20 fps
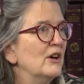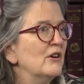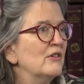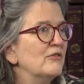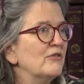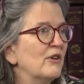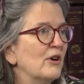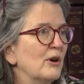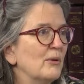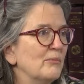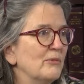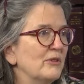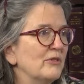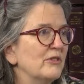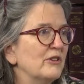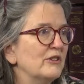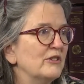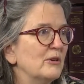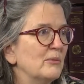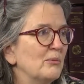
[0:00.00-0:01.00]
from
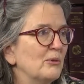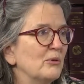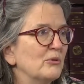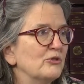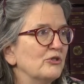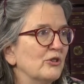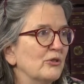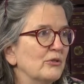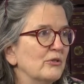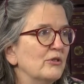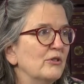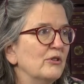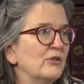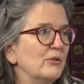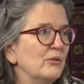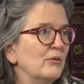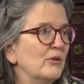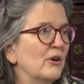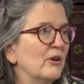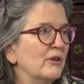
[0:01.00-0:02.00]
the typical children
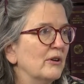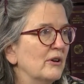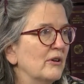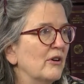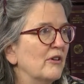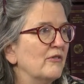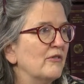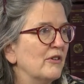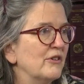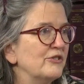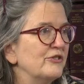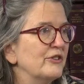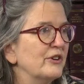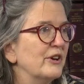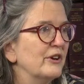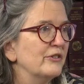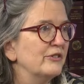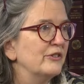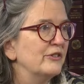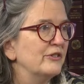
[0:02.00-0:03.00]
who are in our foster
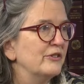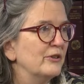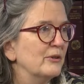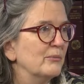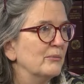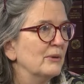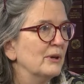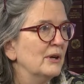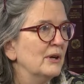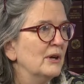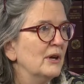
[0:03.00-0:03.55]
care system.